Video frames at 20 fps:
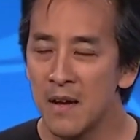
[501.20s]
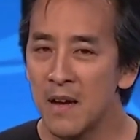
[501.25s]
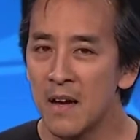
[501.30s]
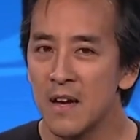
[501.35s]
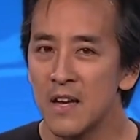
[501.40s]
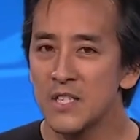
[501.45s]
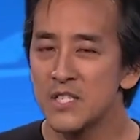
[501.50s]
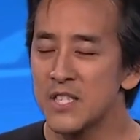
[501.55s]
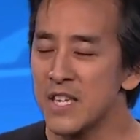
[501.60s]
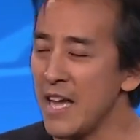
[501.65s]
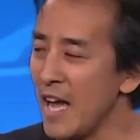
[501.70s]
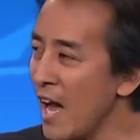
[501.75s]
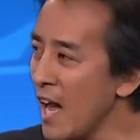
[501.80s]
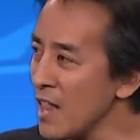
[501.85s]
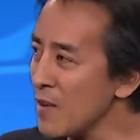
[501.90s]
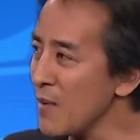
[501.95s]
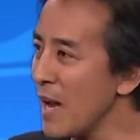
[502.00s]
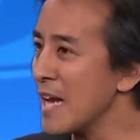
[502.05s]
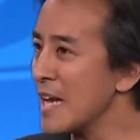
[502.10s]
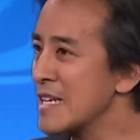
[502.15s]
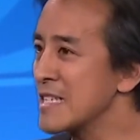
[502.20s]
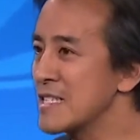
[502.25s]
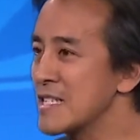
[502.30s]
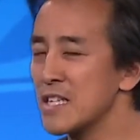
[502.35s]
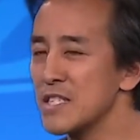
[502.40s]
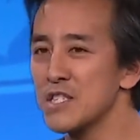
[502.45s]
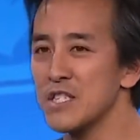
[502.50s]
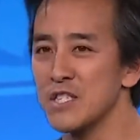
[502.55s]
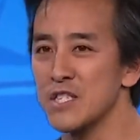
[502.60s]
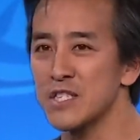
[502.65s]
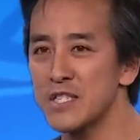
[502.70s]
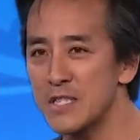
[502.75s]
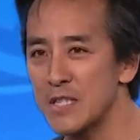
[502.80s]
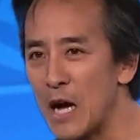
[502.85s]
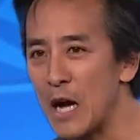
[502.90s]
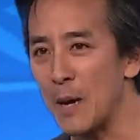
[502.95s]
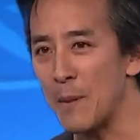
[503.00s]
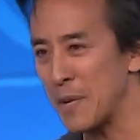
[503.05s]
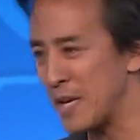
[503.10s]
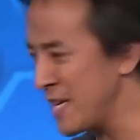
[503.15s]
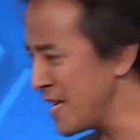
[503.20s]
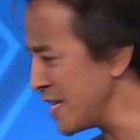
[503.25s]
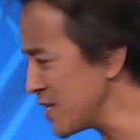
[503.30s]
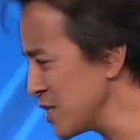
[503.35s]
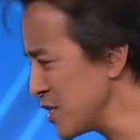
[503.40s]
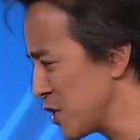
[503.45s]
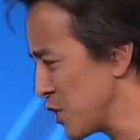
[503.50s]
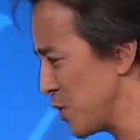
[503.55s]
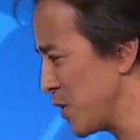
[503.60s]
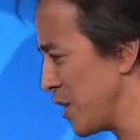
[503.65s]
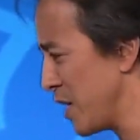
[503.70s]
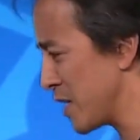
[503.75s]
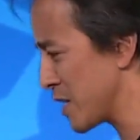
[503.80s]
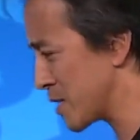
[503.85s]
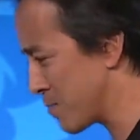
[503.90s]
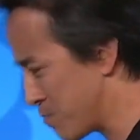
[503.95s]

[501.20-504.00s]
See, Alarak doesn't stomp. He doesn't do this,